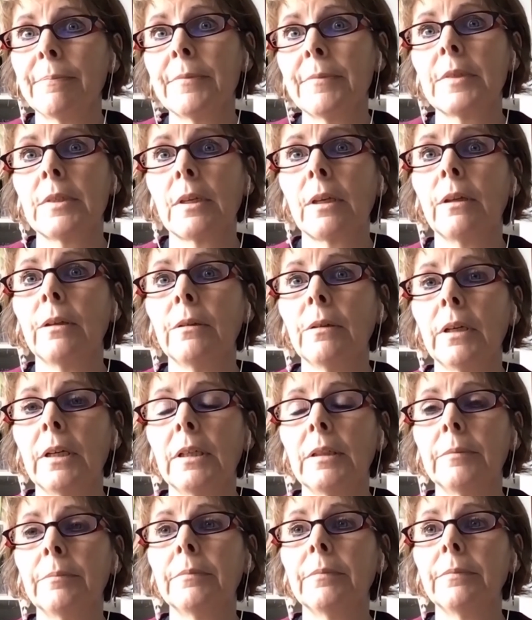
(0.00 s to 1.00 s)
So
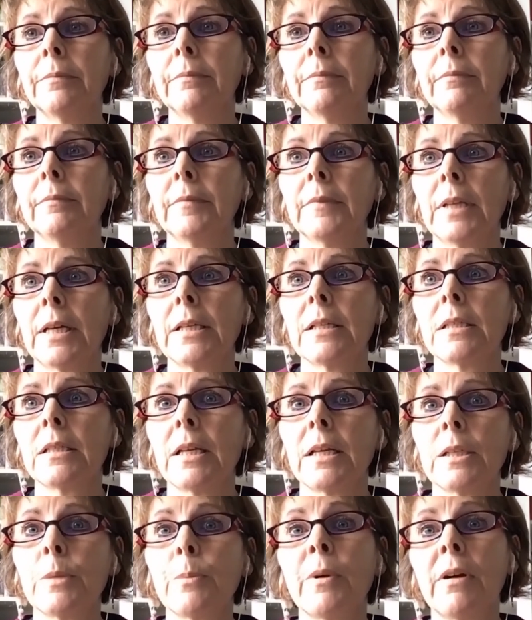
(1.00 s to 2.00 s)

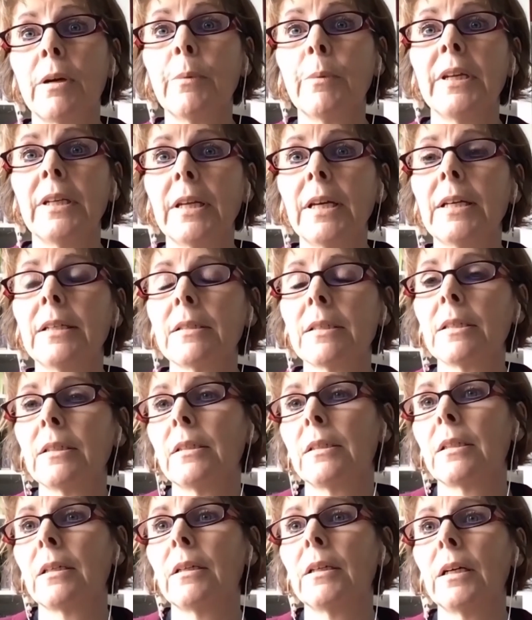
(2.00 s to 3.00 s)
that's where I went next.
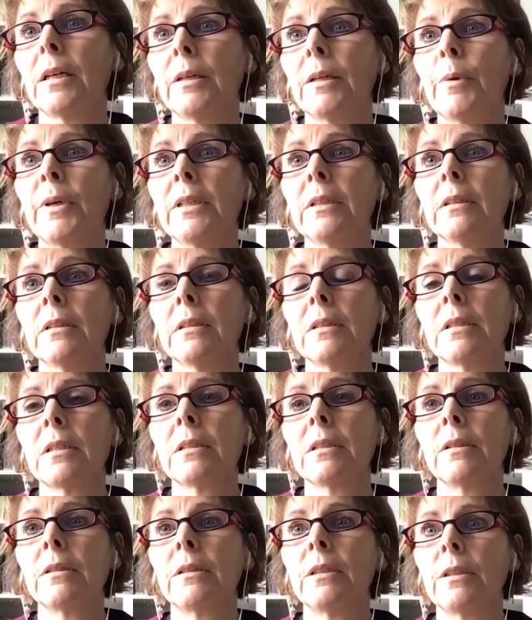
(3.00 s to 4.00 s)
Is I went and
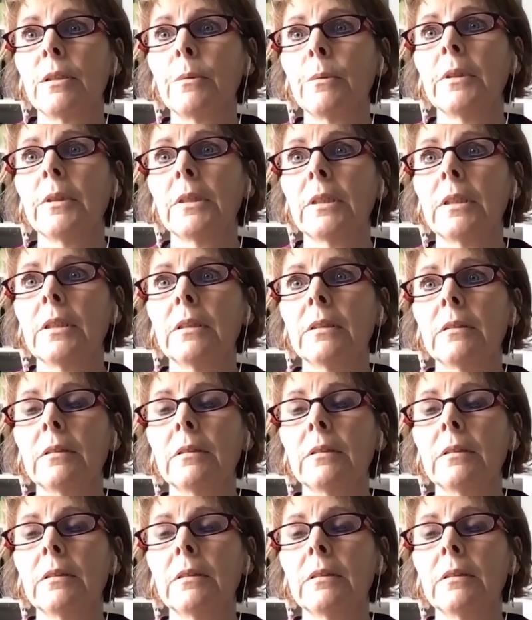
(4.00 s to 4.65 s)
started to work at